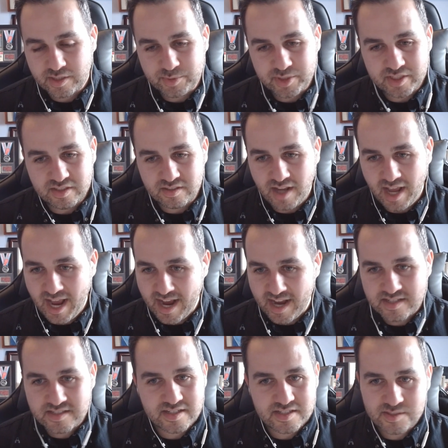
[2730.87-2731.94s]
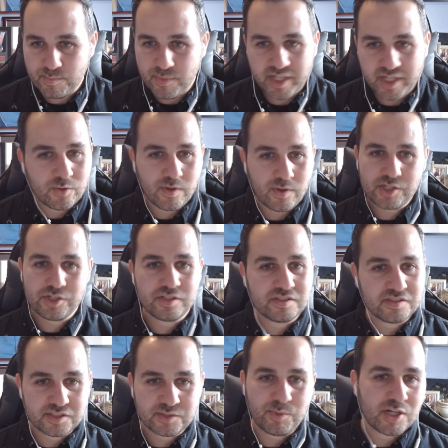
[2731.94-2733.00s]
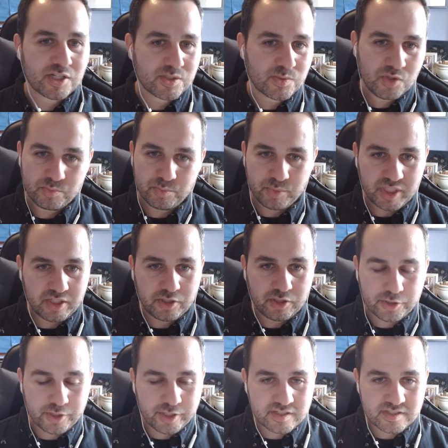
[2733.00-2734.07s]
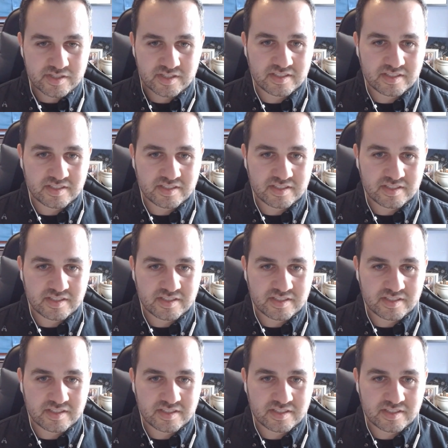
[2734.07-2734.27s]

I mean, ask as many questions as possible and be curious.